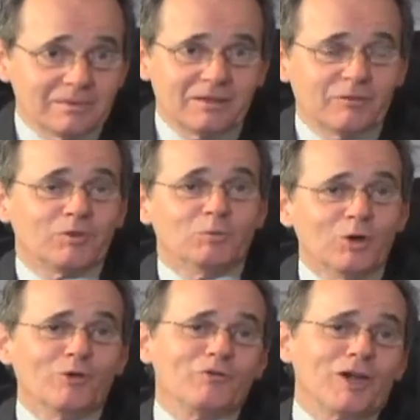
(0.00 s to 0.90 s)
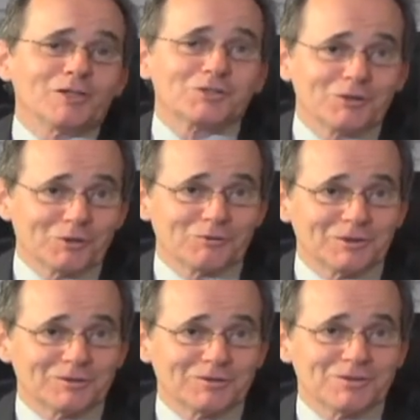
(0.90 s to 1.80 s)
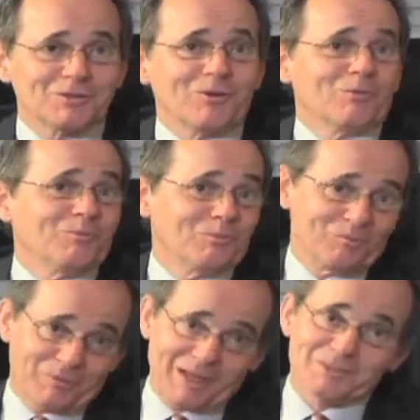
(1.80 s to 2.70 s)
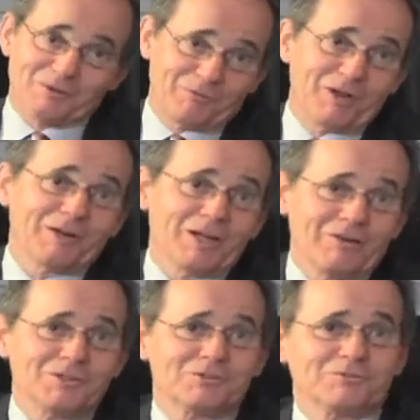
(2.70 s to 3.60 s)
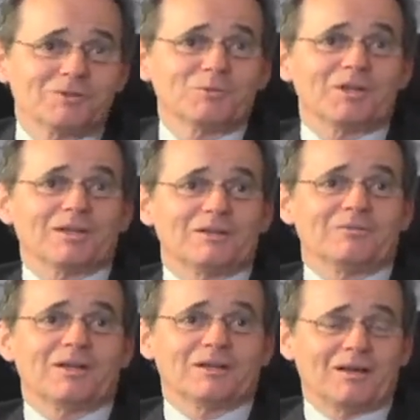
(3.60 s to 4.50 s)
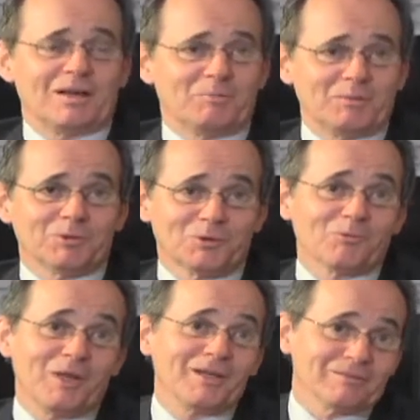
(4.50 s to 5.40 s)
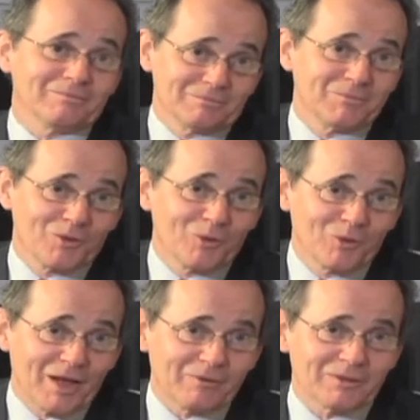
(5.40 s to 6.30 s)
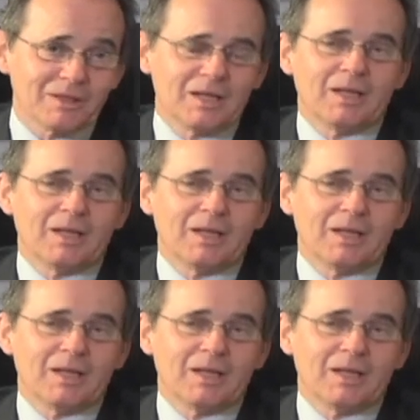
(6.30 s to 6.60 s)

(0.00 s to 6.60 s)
And if you move, you got to start over. So that's a very claustrophobic, and a lot of people don't make it the whole hour.